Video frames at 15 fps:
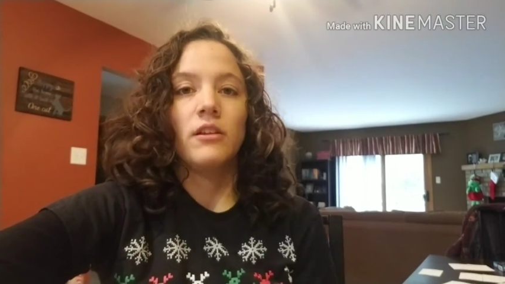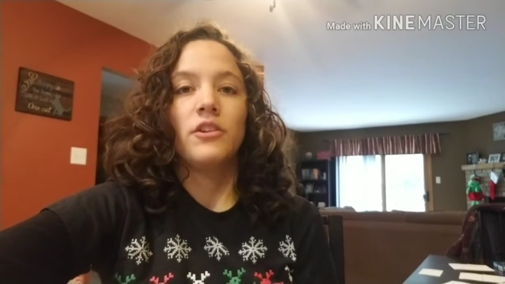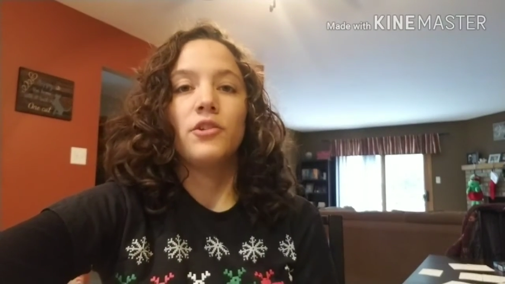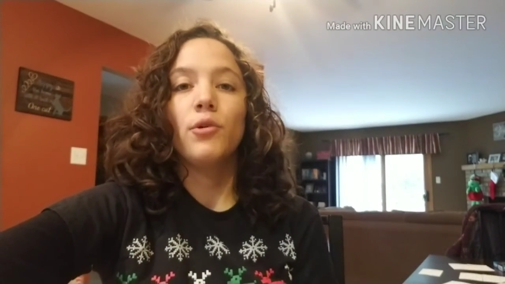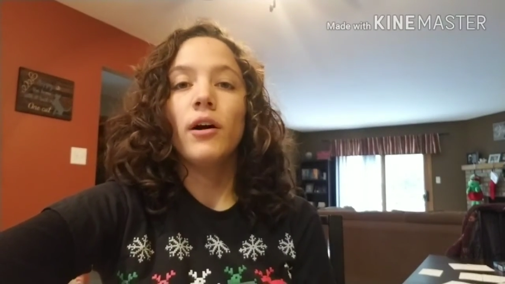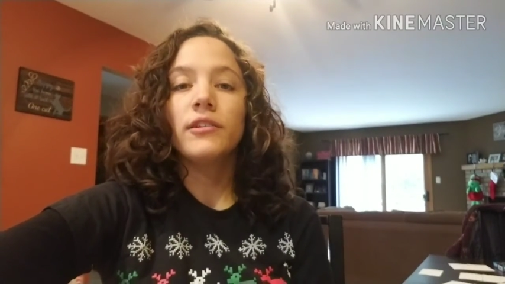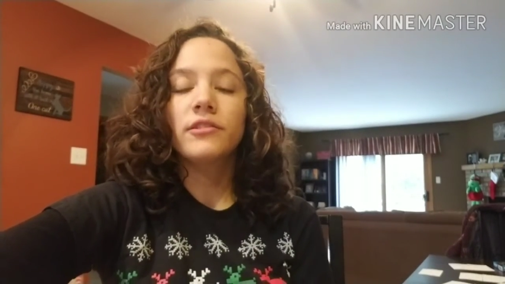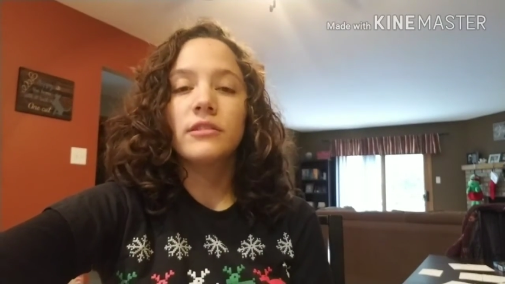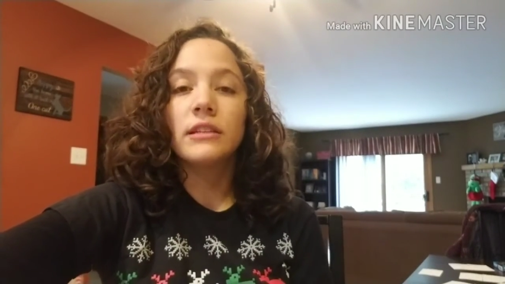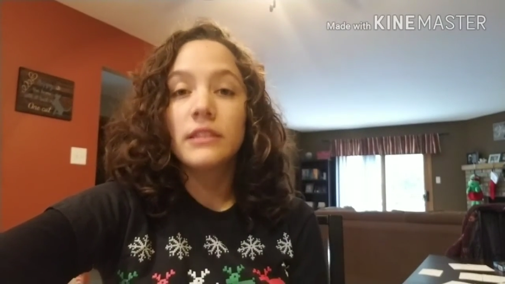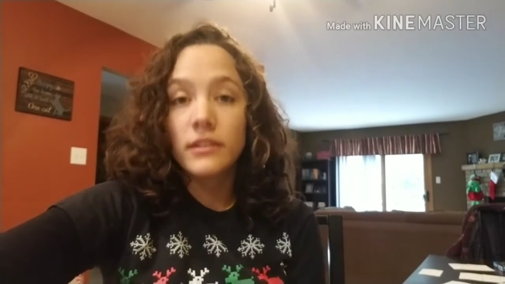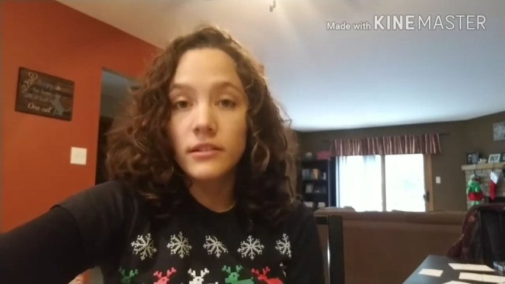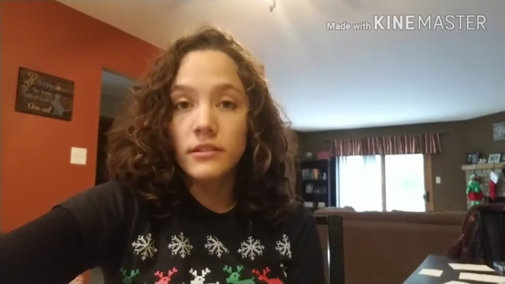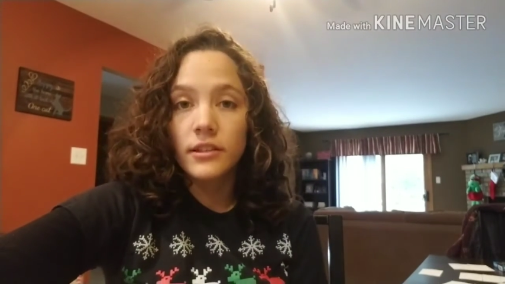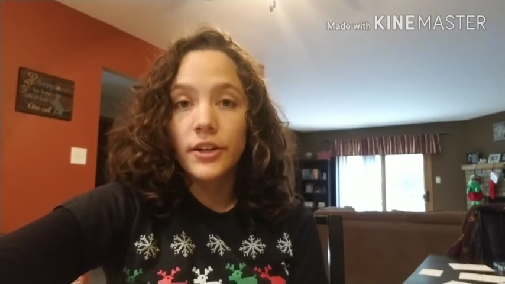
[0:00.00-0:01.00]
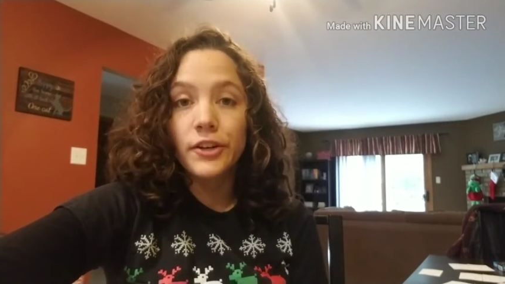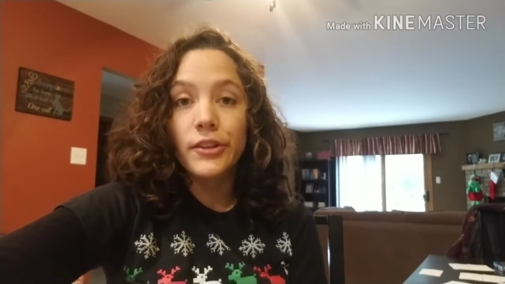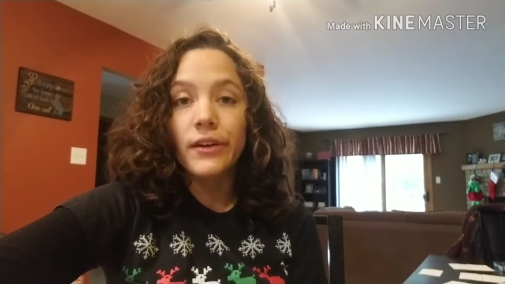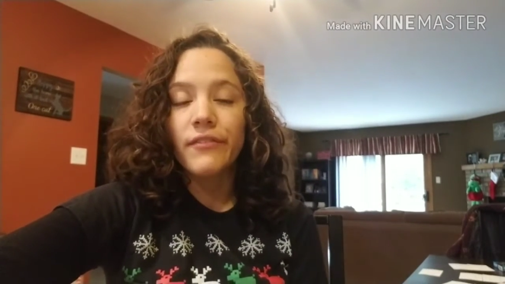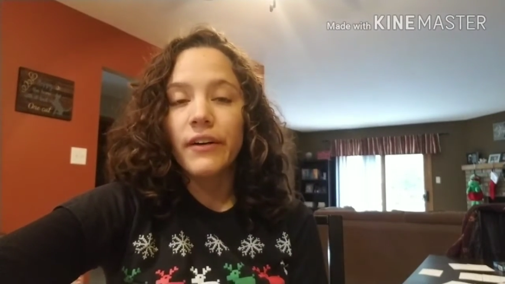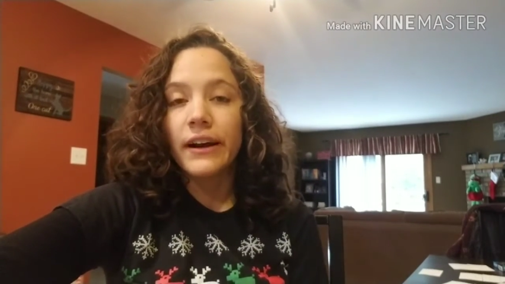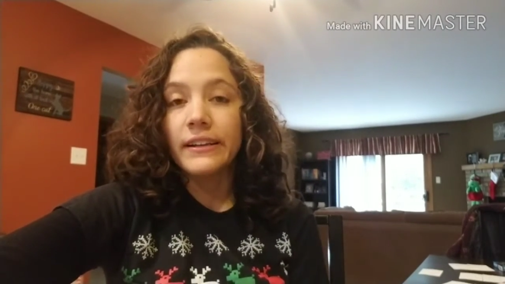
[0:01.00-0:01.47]
You also need to consider
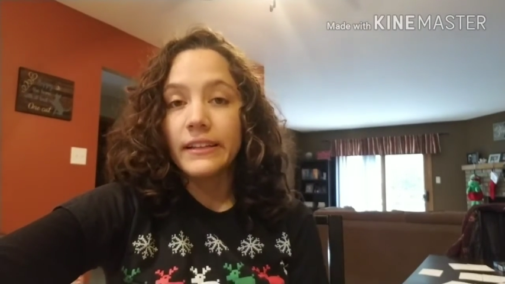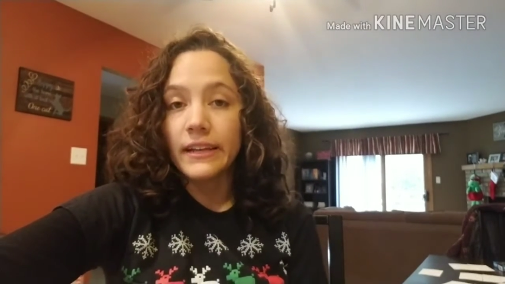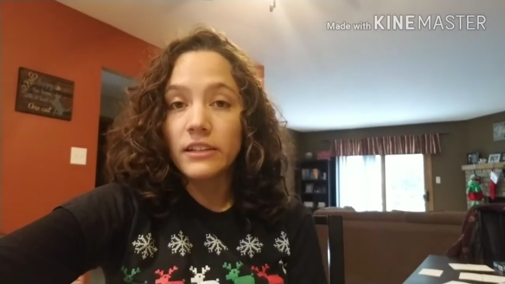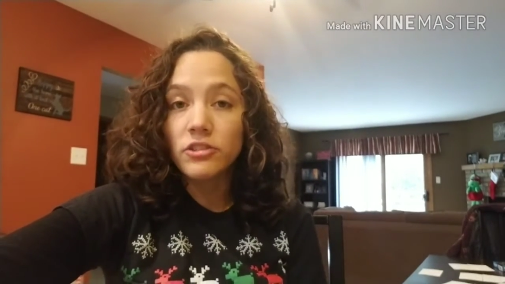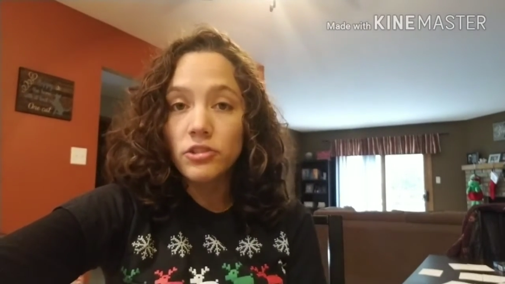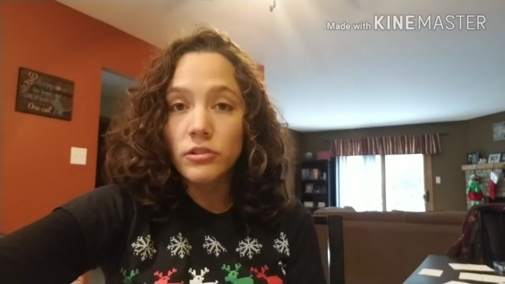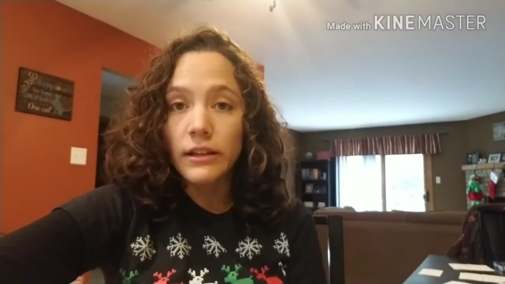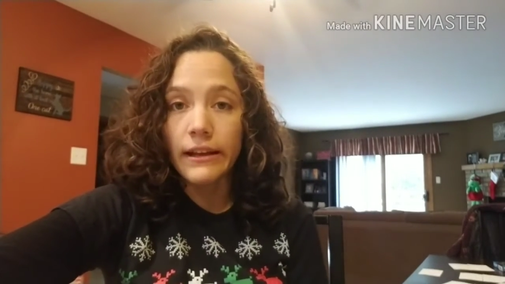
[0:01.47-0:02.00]
the financial